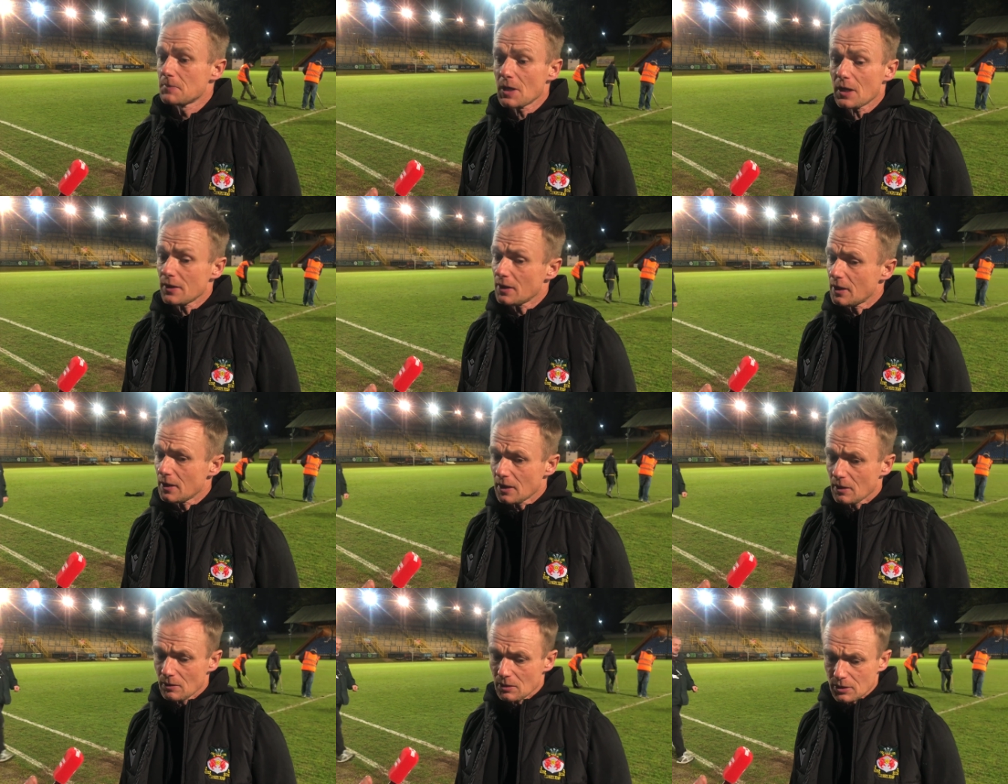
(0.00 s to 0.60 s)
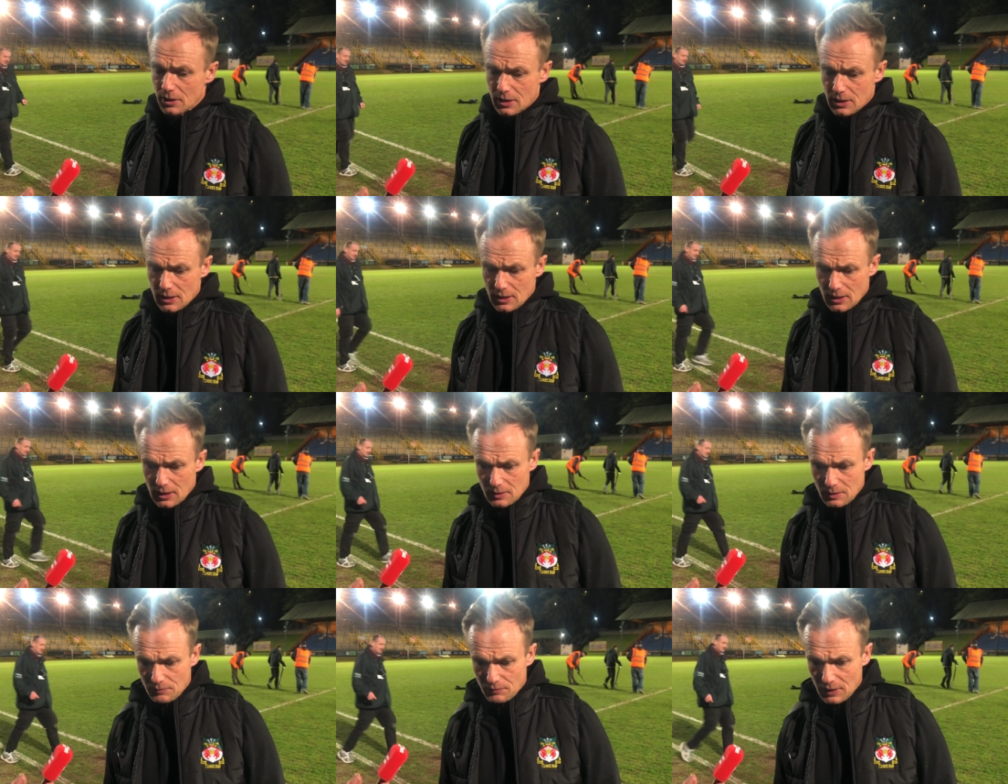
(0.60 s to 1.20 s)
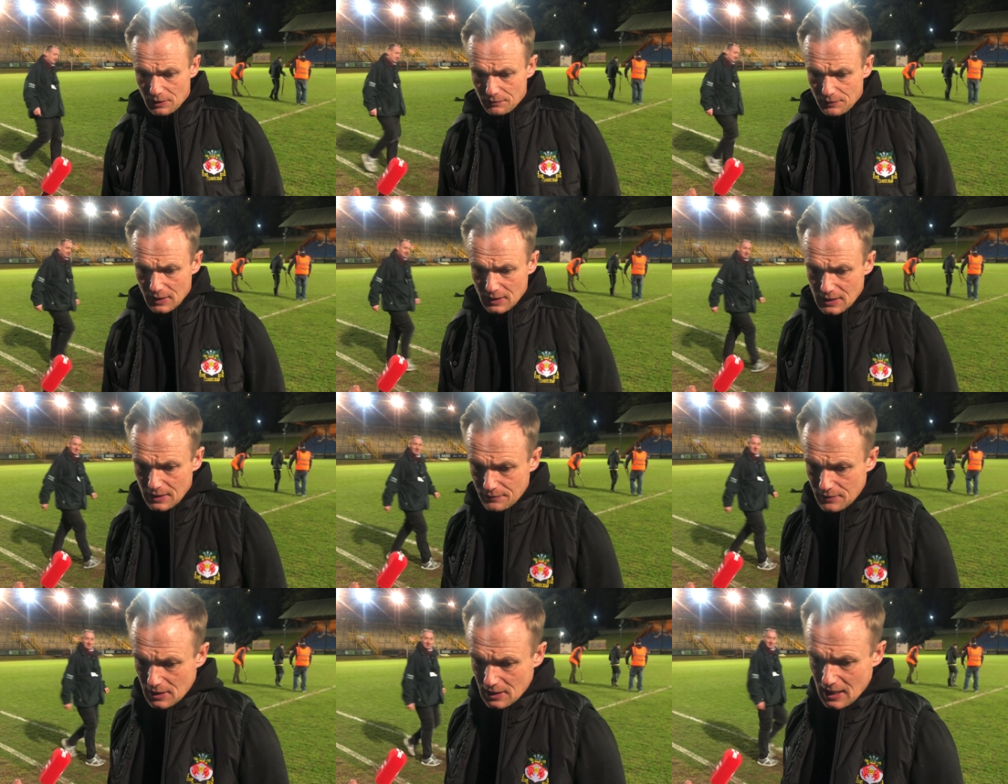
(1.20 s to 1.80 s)
No, no, no. Look, uh, you read things
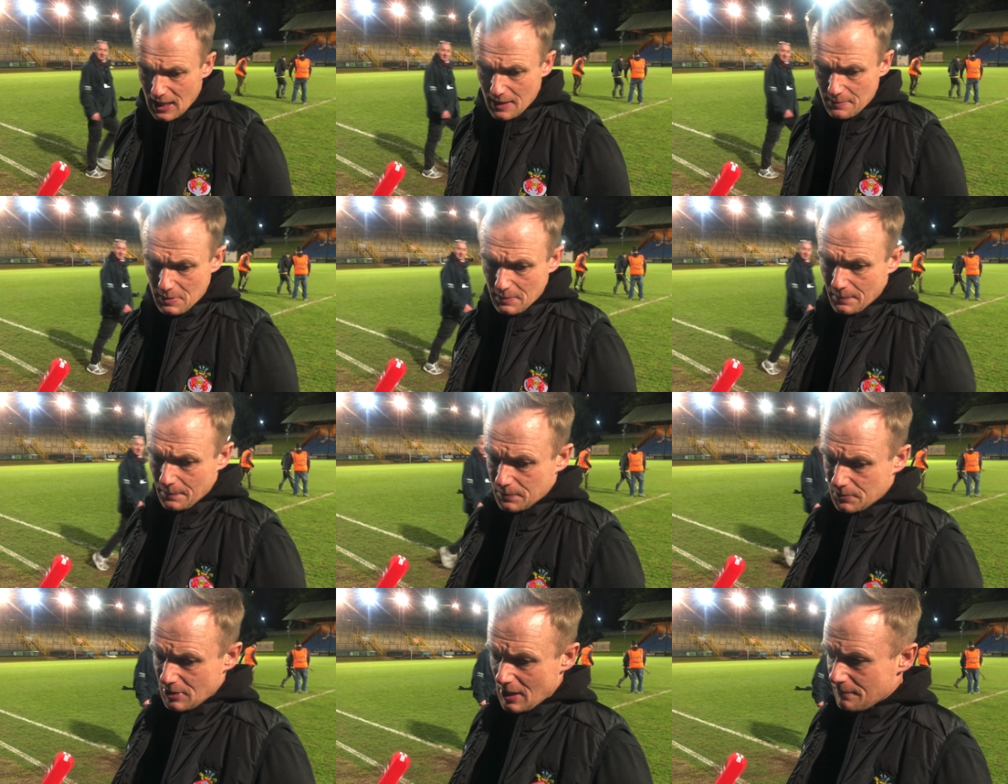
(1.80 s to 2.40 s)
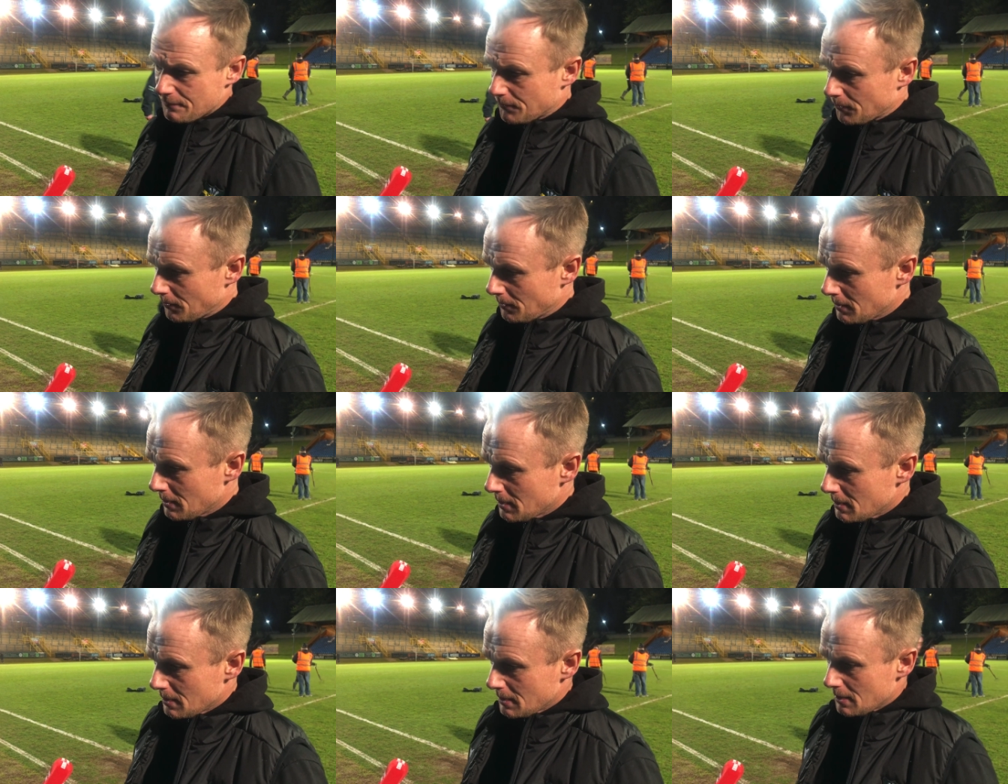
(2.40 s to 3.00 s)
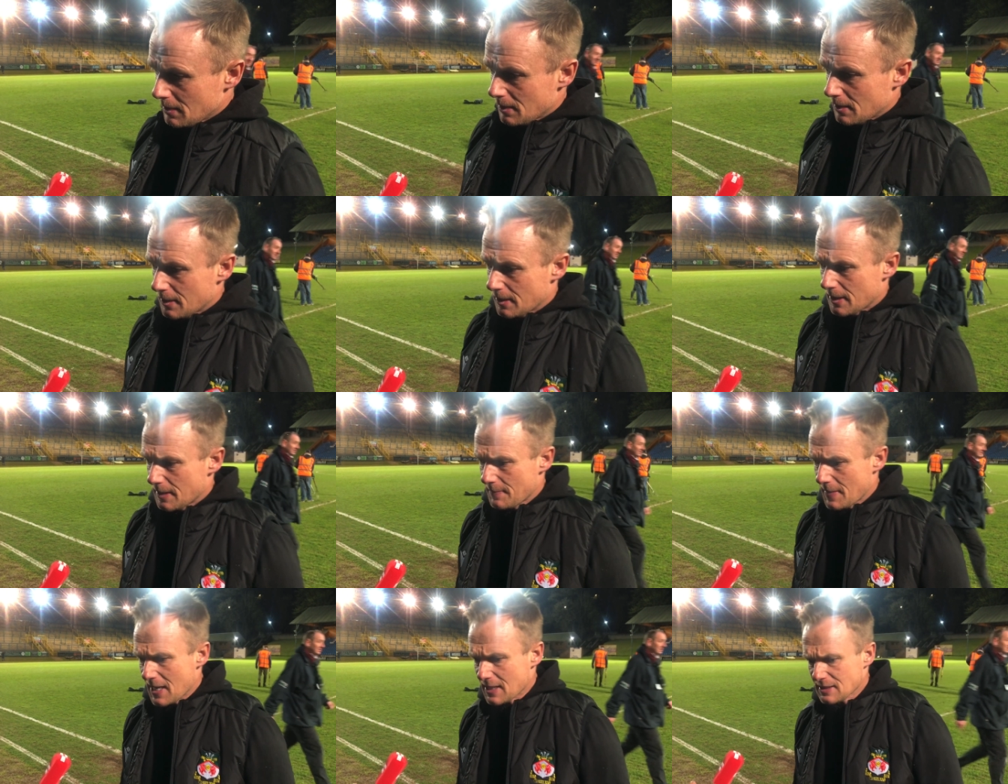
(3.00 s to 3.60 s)
after the game, dreadful
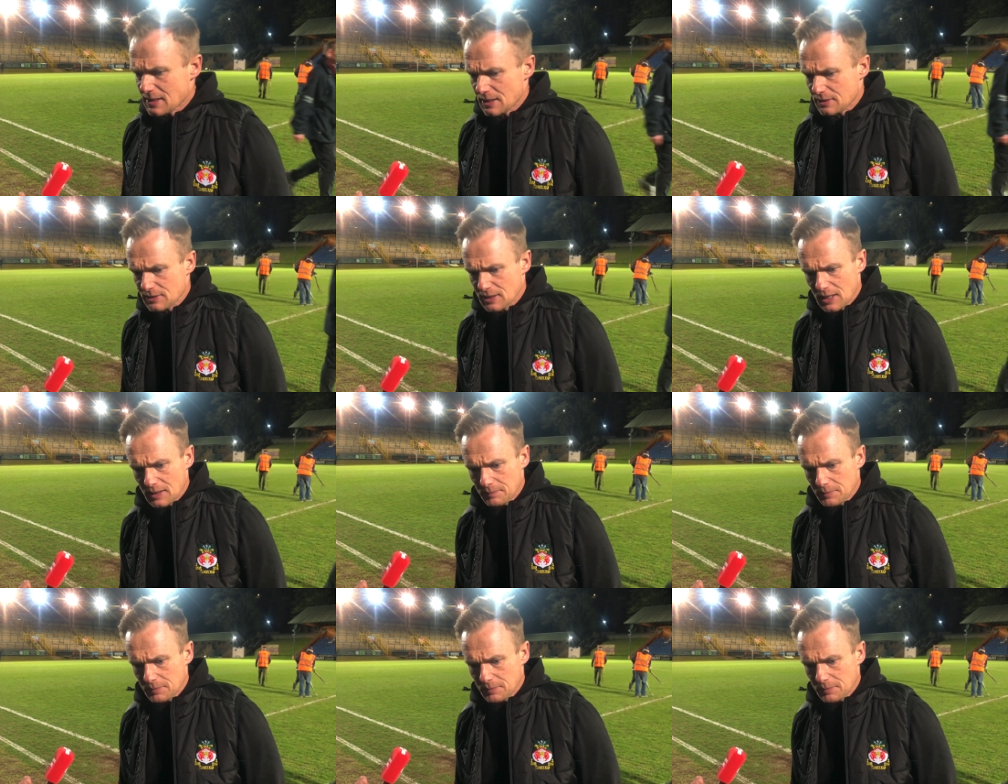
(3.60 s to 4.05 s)
um, etc.